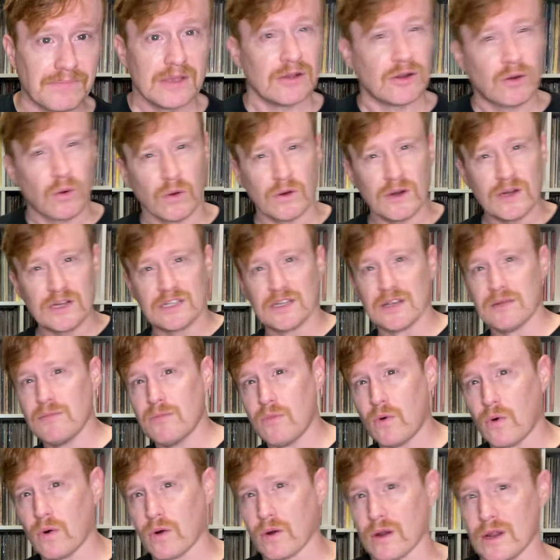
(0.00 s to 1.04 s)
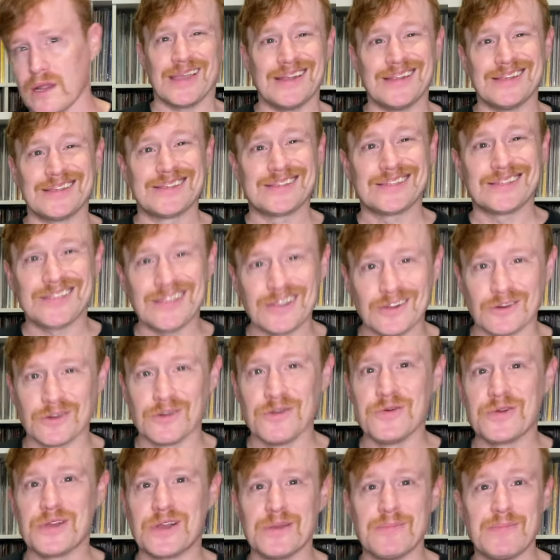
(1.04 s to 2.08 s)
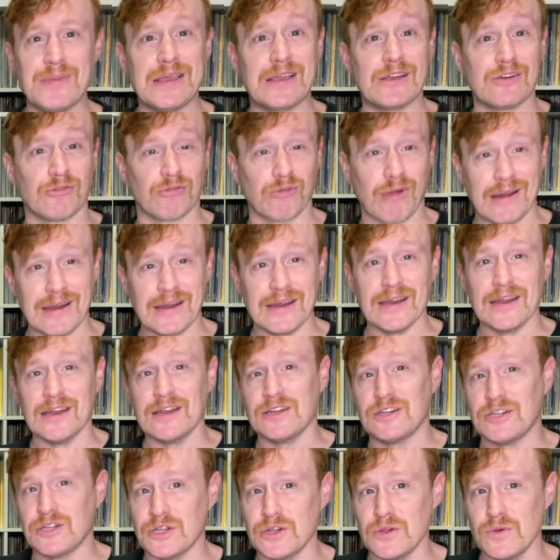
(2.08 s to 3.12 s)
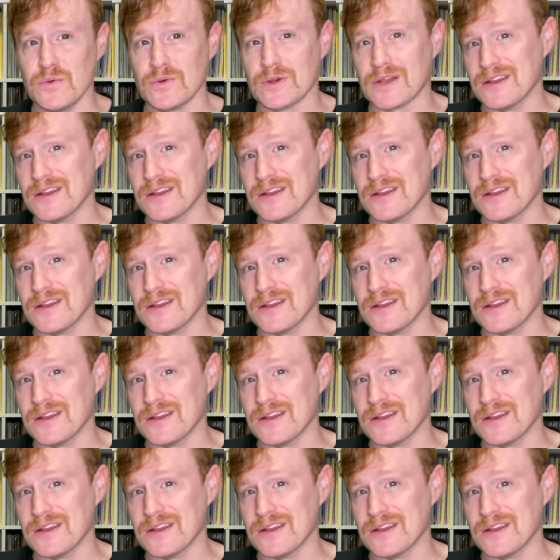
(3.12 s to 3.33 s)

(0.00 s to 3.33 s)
According to Moore, it is Sear who could be credited to